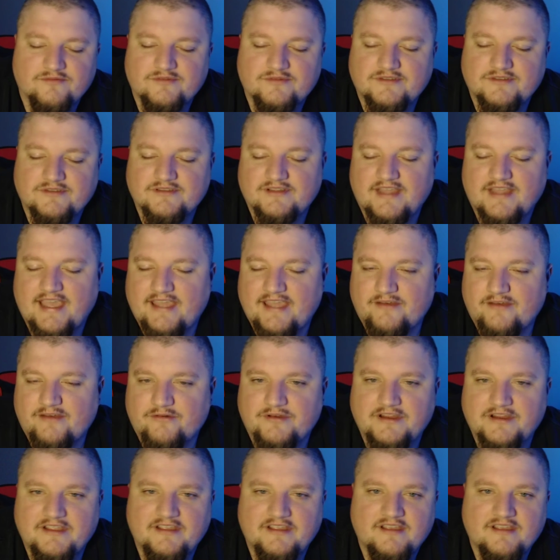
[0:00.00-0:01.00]

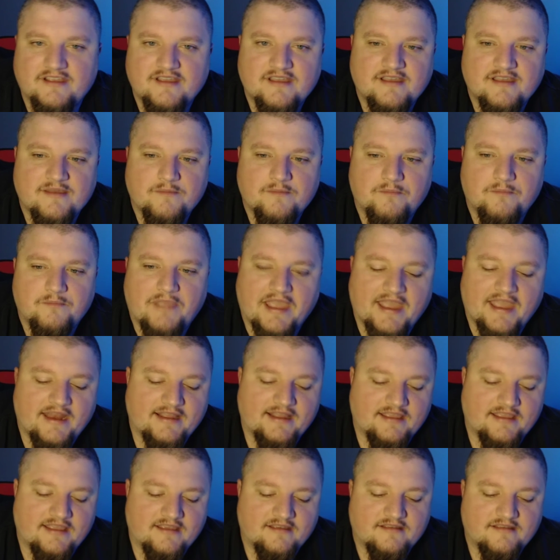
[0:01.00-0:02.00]
Henry,
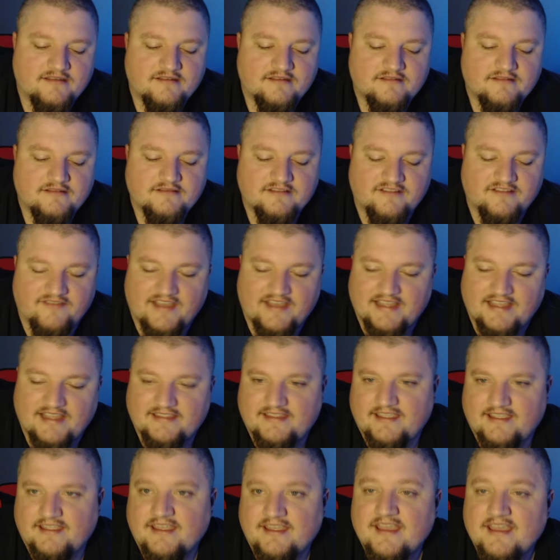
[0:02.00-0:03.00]
Patty,
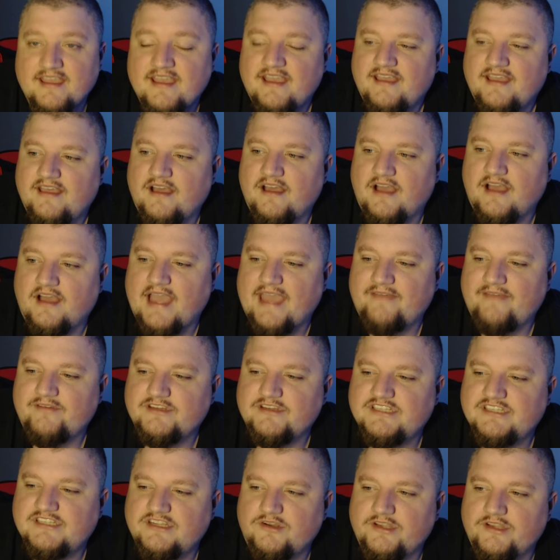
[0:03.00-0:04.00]
Davante. Every
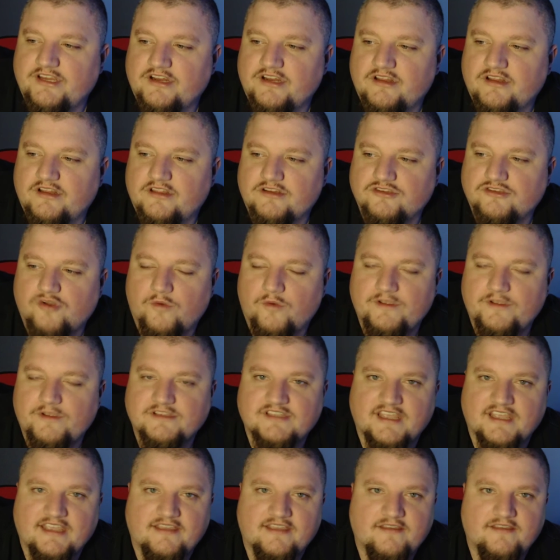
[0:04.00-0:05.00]
single year, there's always
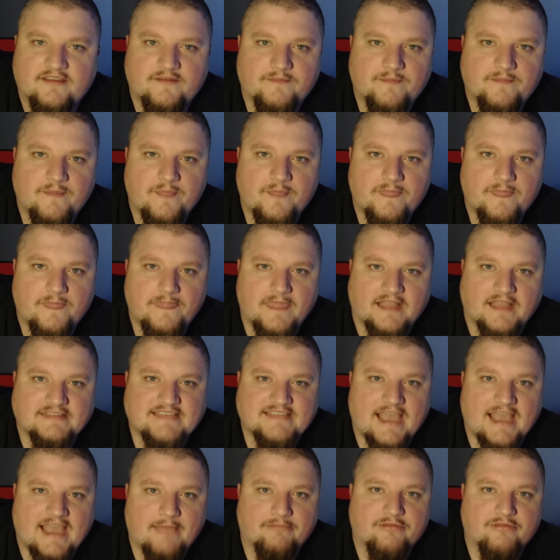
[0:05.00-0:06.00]
like a
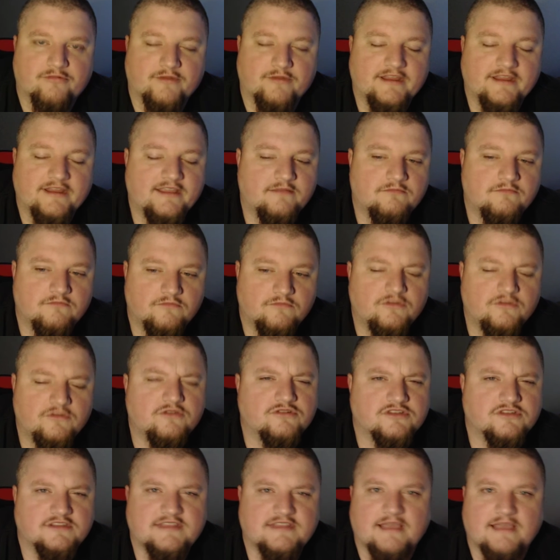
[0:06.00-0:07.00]
top 3,
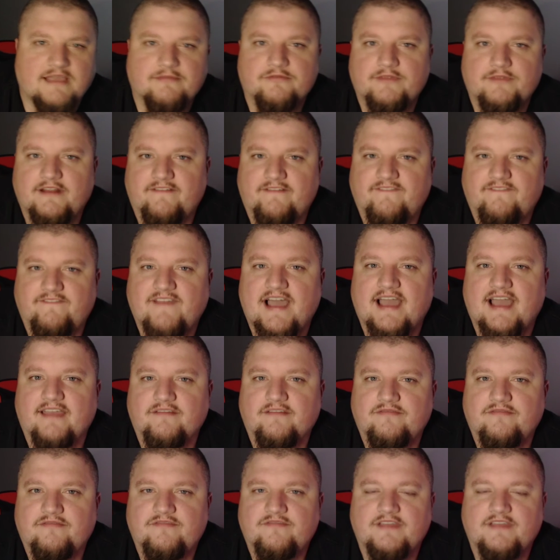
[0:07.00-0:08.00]
usually top 3 to
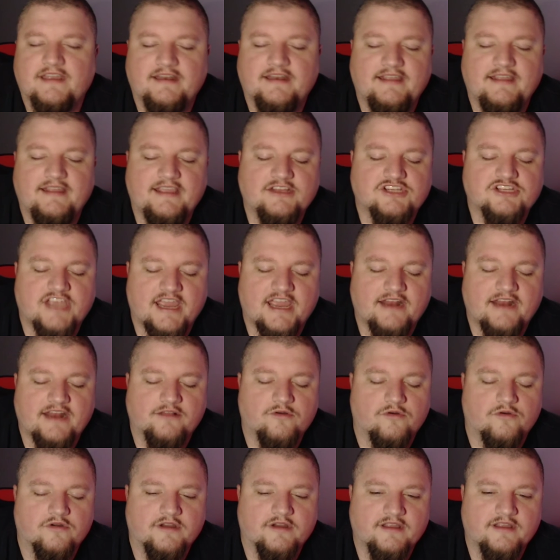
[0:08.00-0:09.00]
5 in each
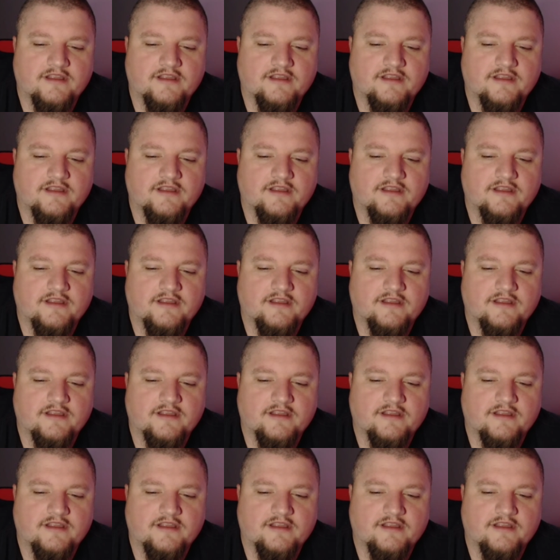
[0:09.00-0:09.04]
category,